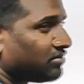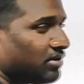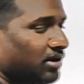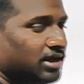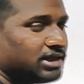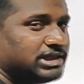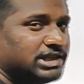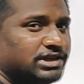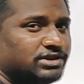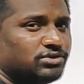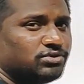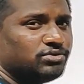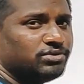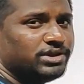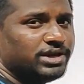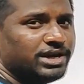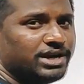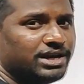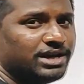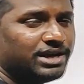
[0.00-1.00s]
Passing
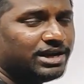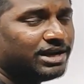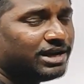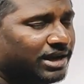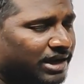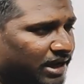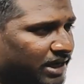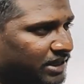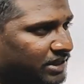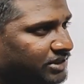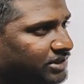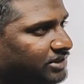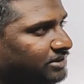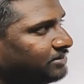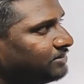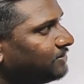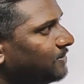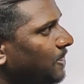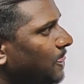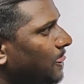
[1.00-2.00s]
through the edge.